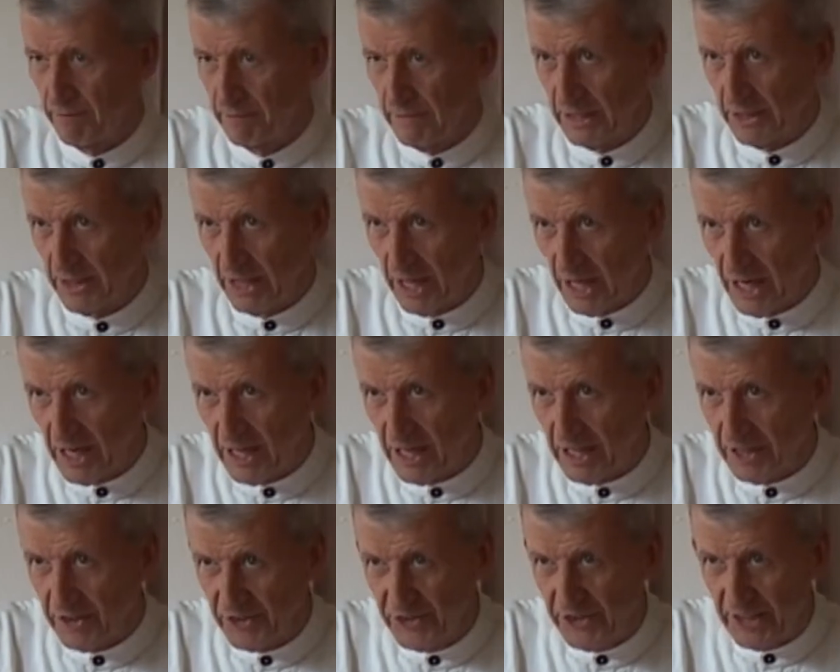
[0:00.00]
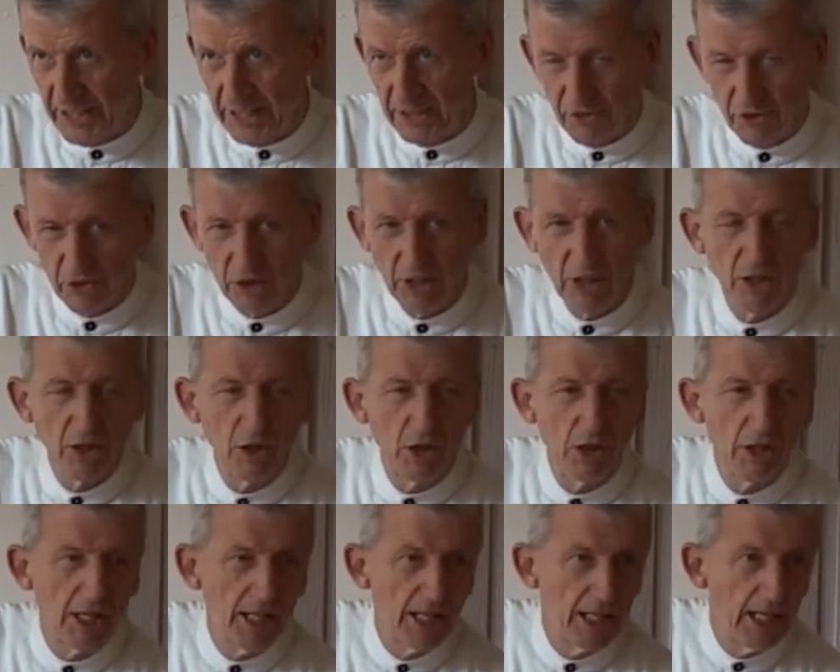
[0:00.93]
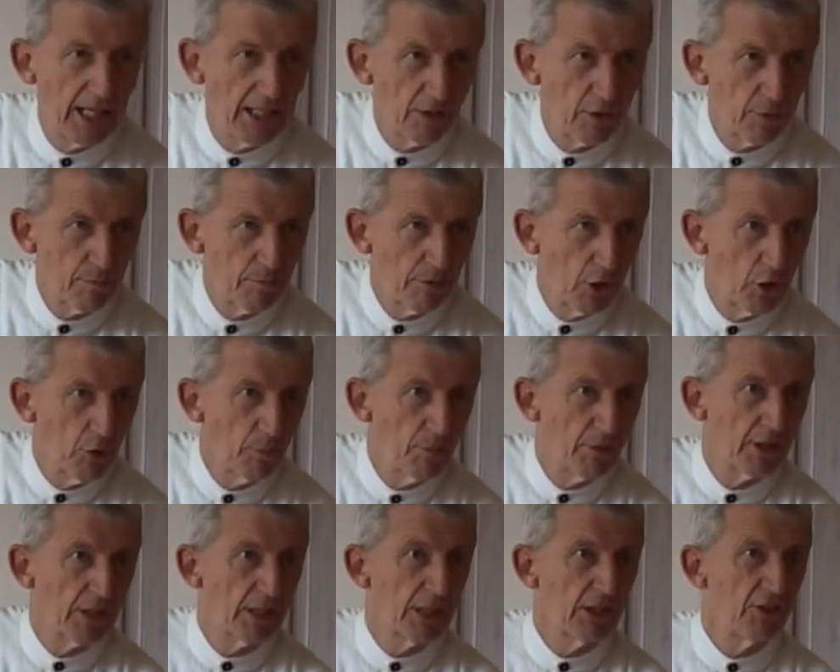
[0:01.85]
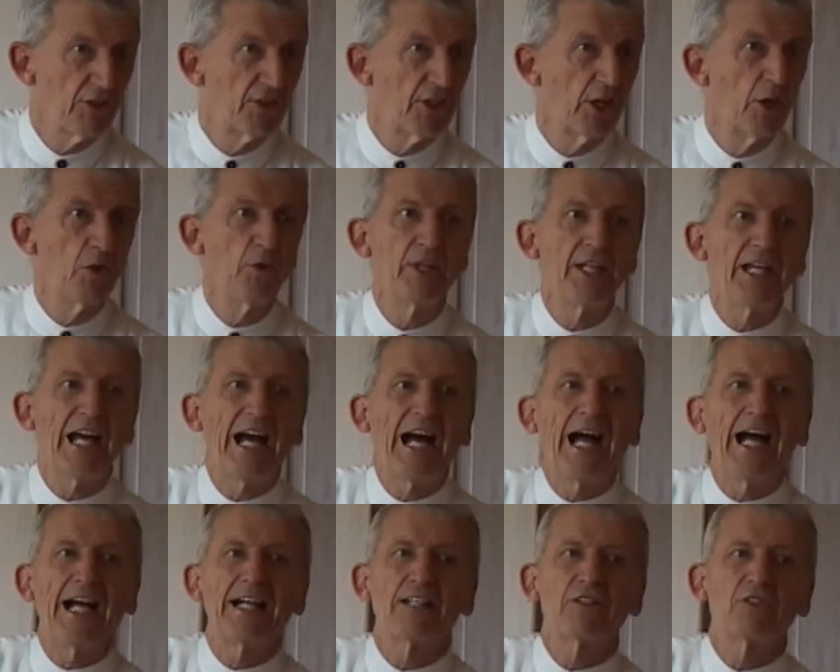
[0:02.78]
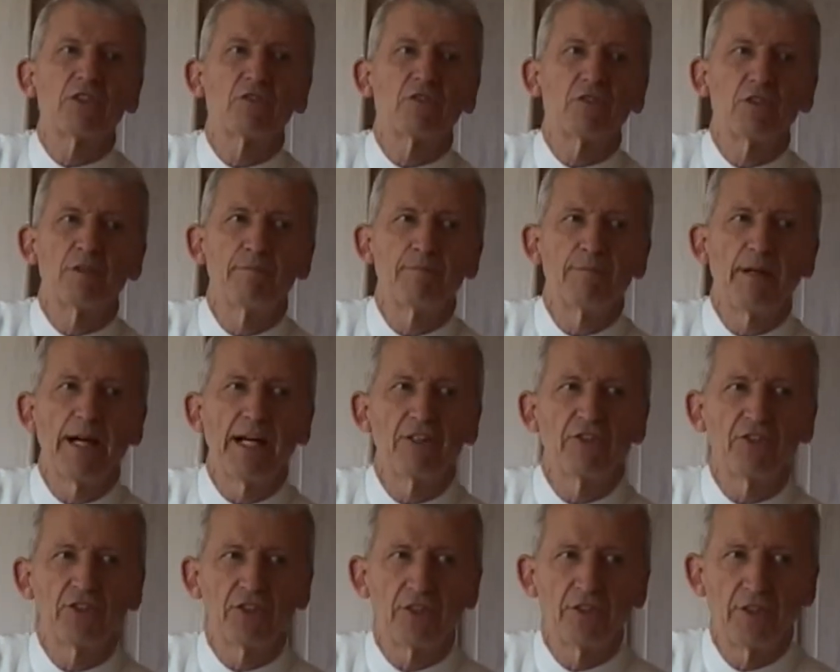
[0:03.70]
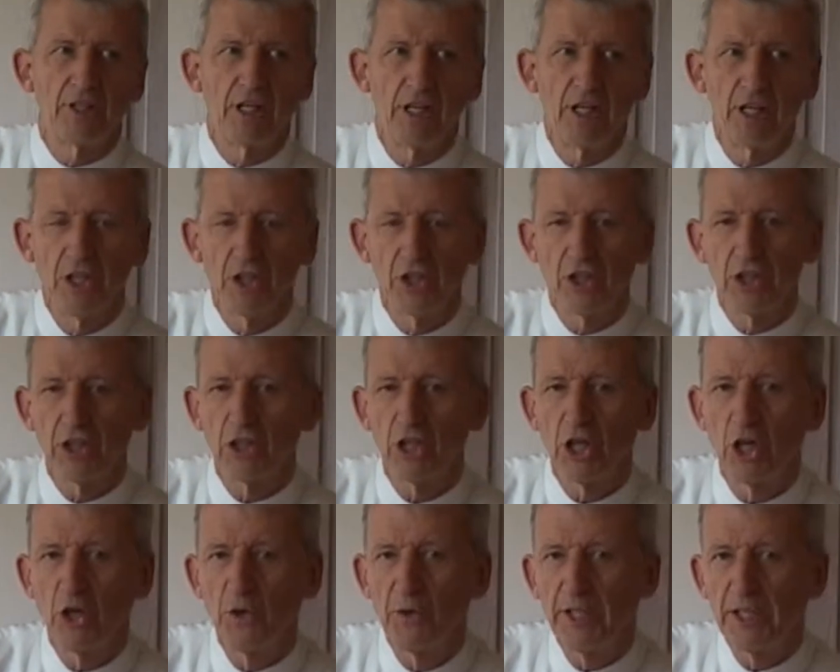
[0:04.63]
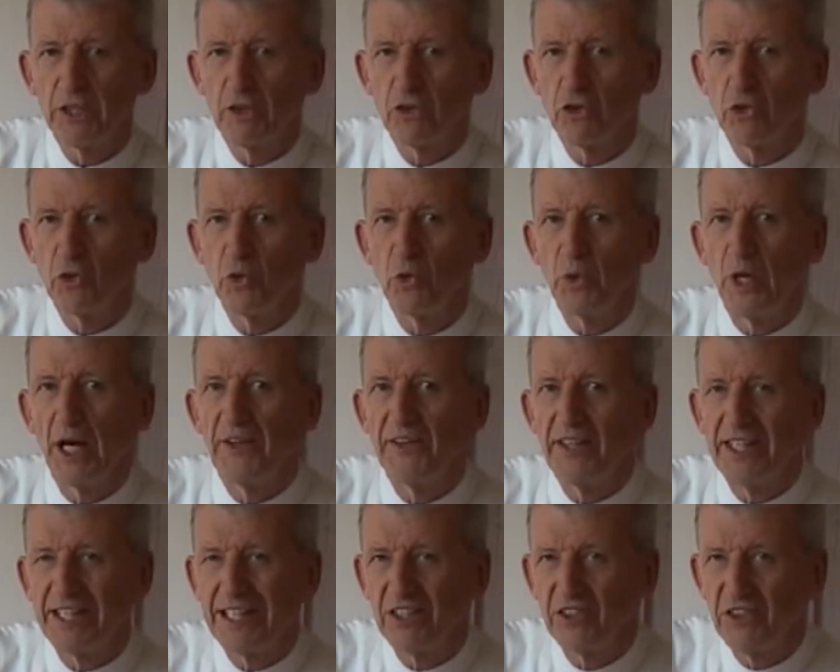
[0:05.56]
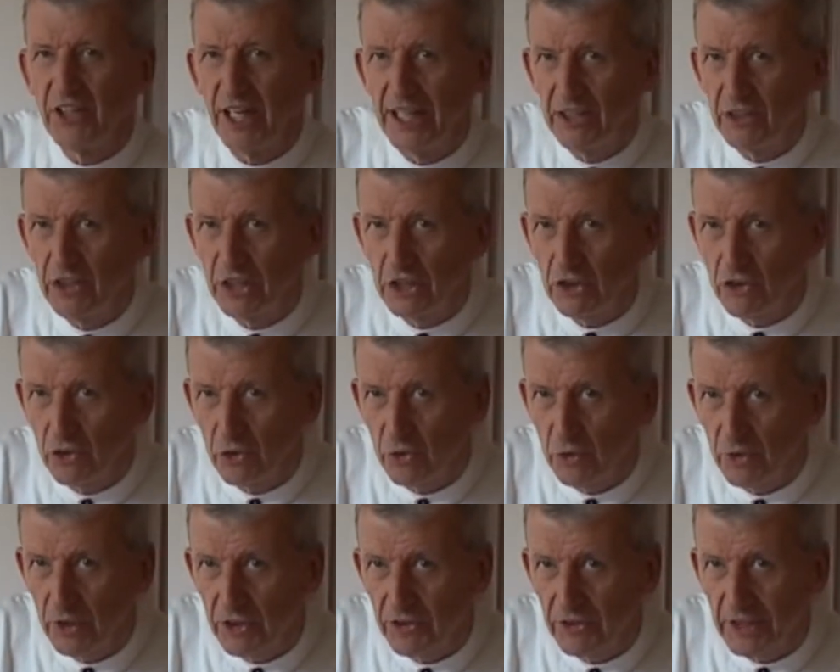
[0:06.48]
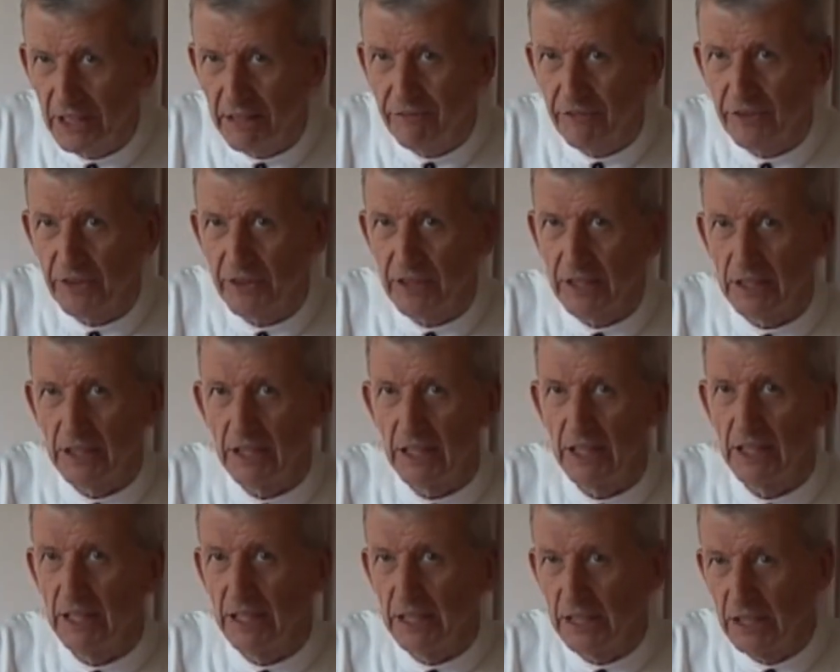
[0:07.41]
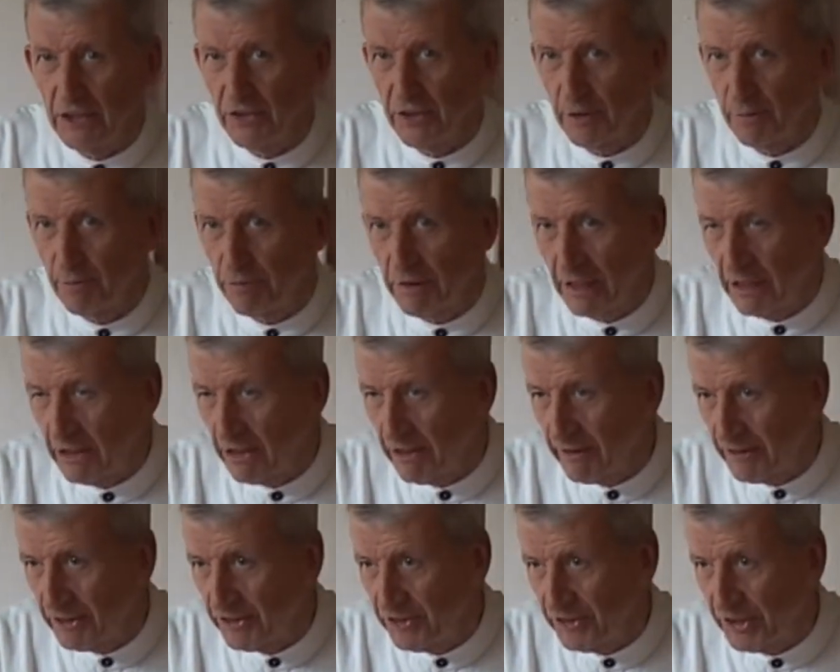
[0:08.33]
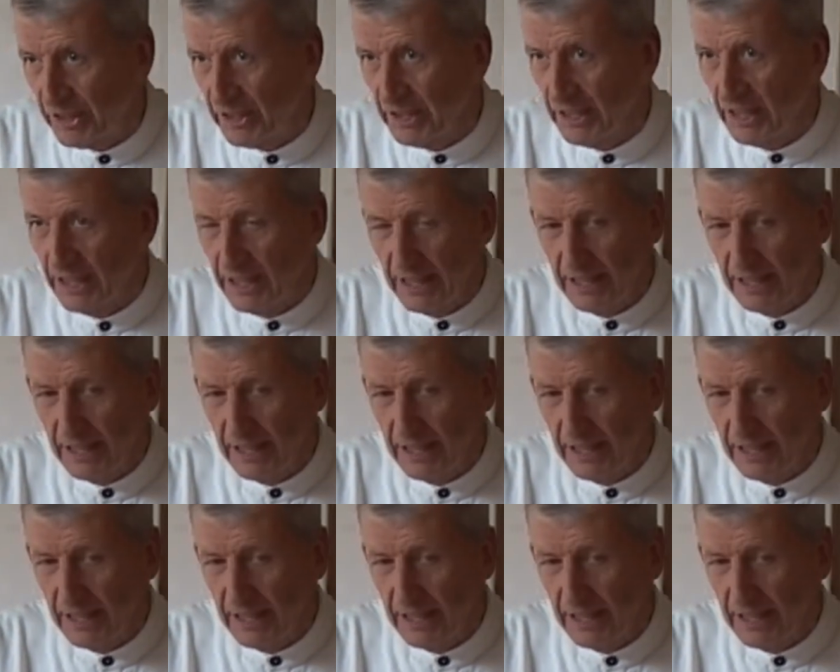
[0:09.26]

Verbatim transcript: but the heart says and appropriately so, the act of compassion, the going to and the attending to the suffering is the priority,